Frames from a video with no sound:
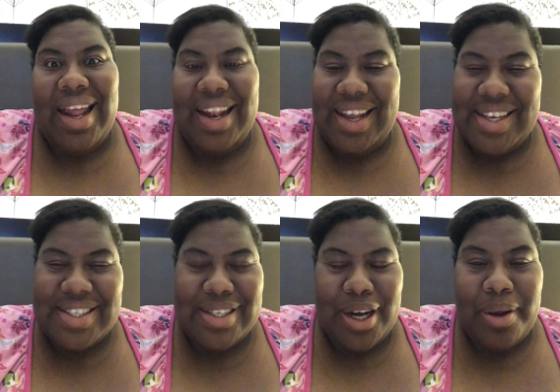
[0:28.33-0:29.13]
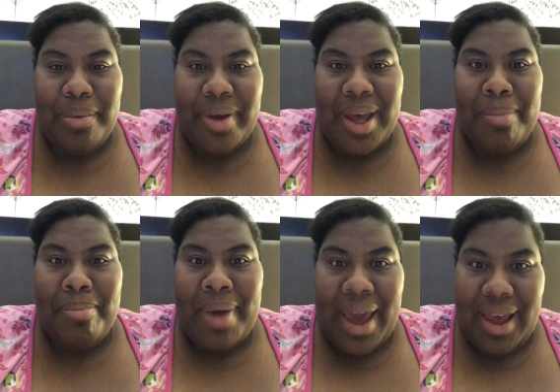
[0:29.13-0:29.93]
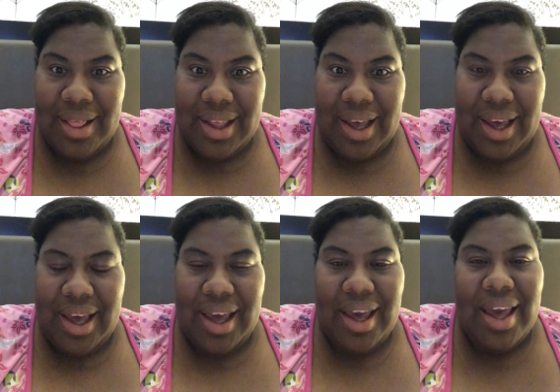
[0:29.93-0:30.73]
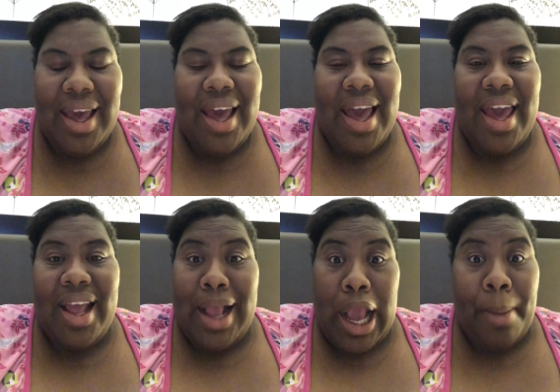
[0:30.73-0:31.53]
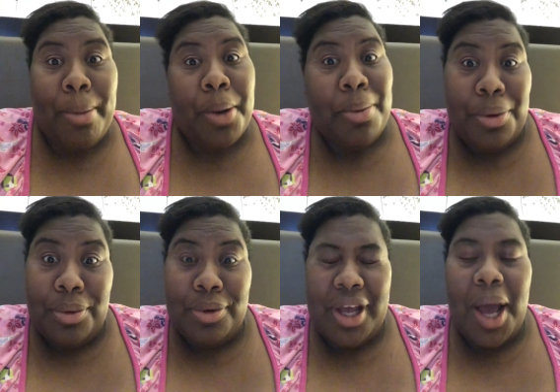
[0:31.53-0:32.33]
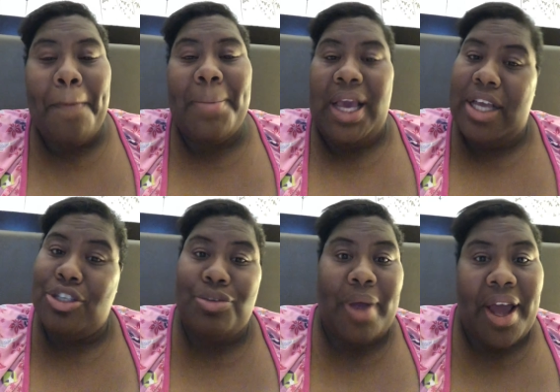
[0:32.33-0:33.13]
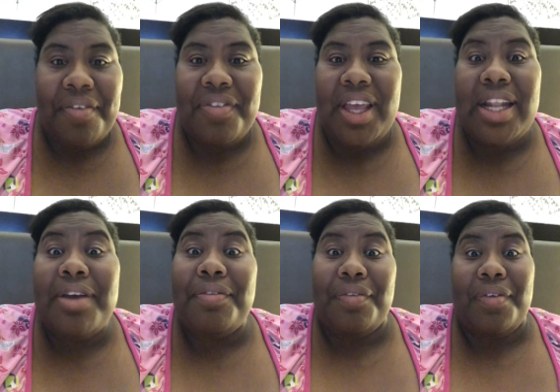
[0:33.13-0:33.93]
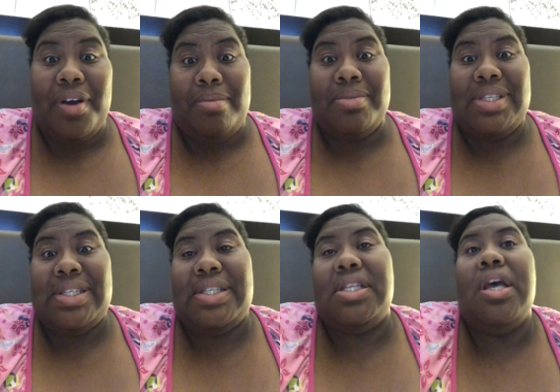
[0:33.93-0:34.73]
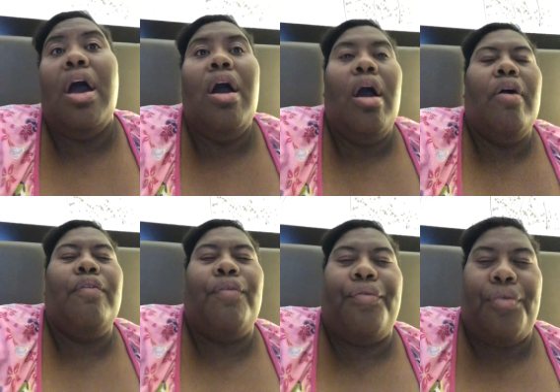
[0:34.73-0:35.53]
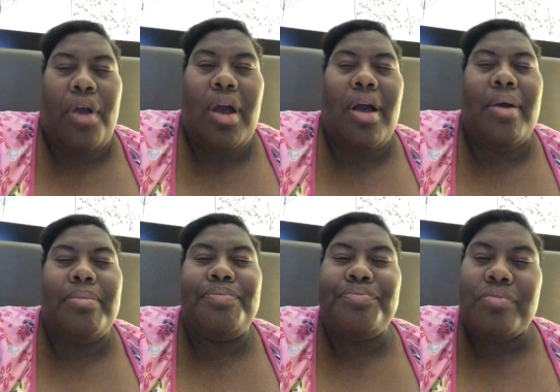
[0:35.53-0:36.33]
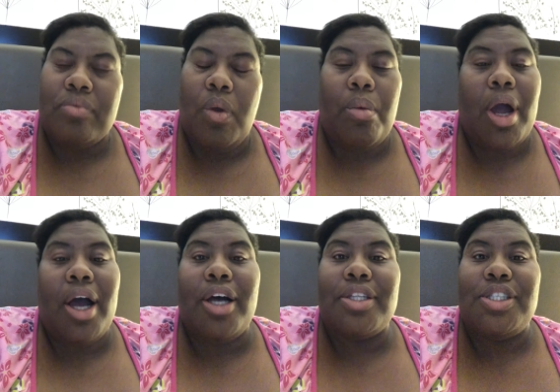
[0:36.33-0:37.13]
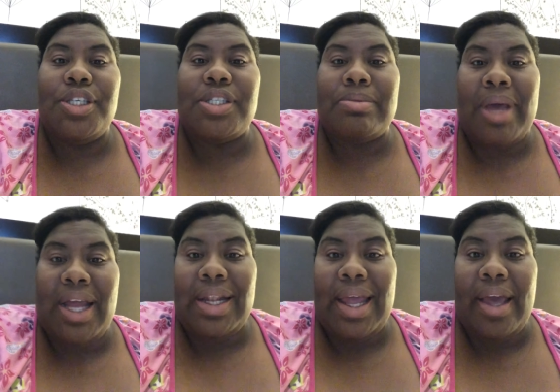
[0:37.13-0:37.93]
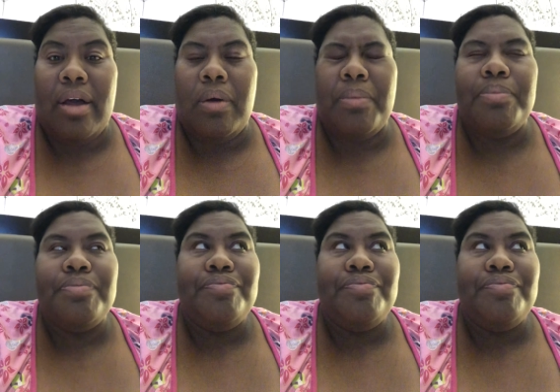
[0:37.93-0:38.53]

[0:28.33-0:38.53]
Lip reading: Let's start with Bayley and Amber Moon being drafted from Raw to SmackDown.